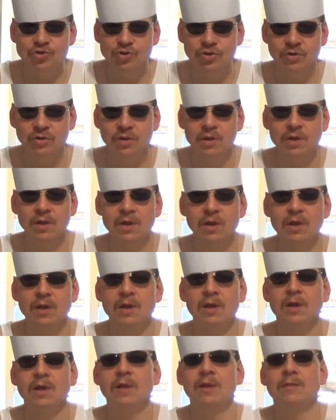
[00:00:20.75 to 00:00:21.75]

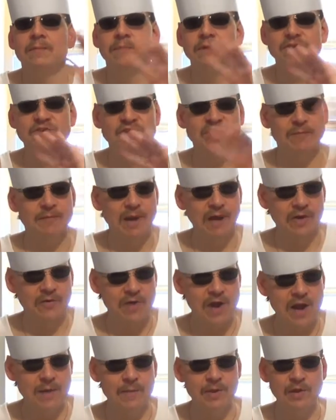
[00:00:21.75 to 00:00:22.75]
It's something my
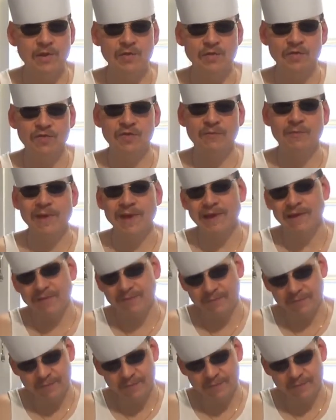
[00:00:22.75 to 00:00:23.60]
grandmother used to make,